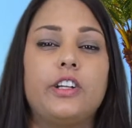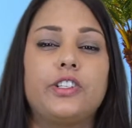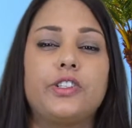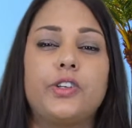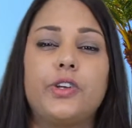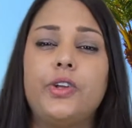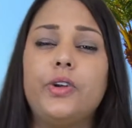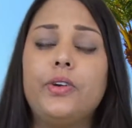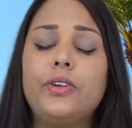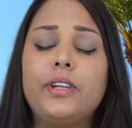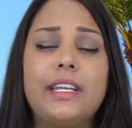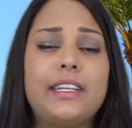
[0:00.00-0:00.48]
so
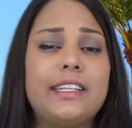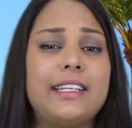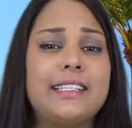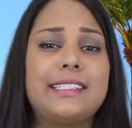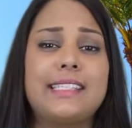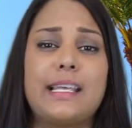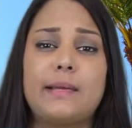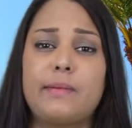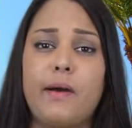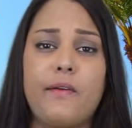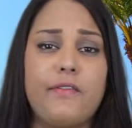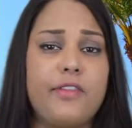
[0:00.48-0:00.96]
you don't need to
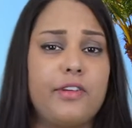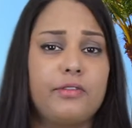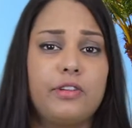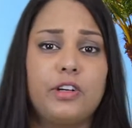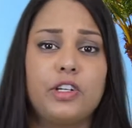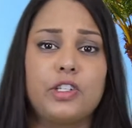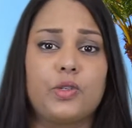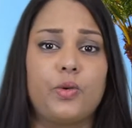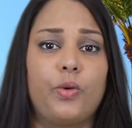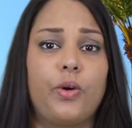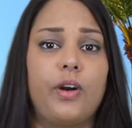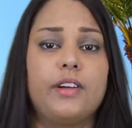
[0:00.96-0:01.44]
set off the
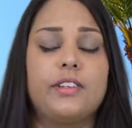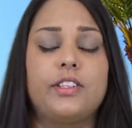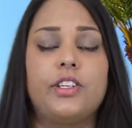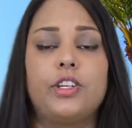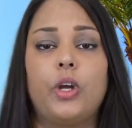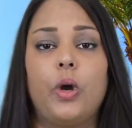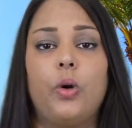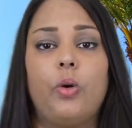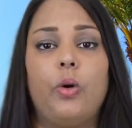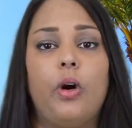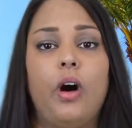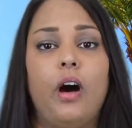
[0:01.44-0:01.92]
resort to
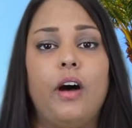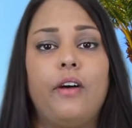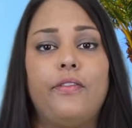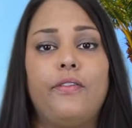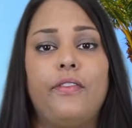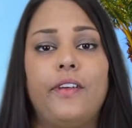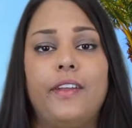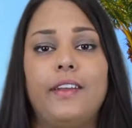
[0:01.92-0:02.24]
go off